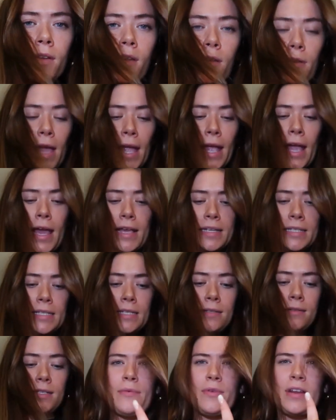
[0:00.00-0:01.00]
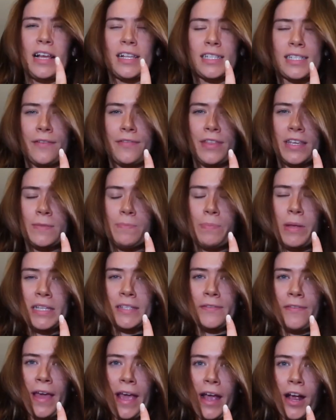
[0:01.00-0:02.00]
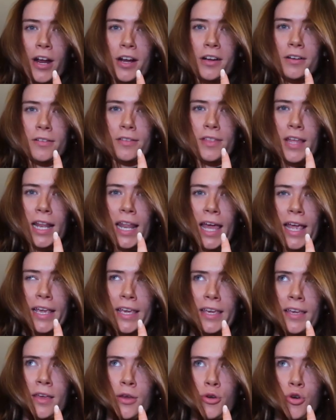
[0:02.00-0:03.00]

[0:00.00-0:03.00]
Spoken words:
Okay guys, someone else have these bits of hair that like,